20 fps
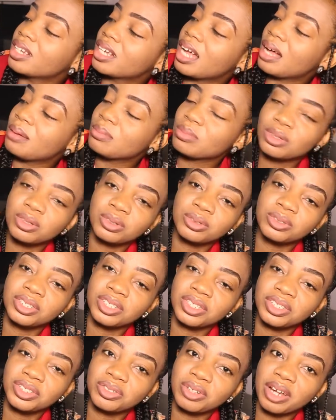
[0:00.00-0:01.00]

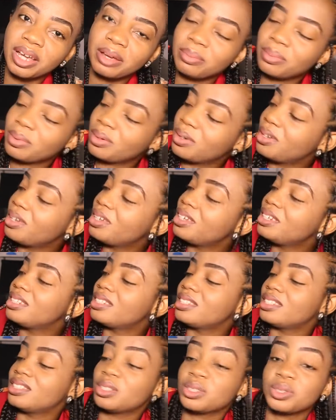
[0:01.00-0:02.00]
camcorder, tripod.
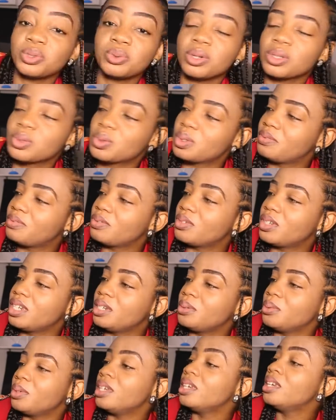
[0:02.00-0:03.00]
It also works with phone
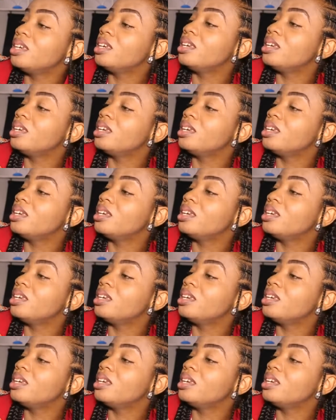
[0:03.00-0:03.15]
anyway.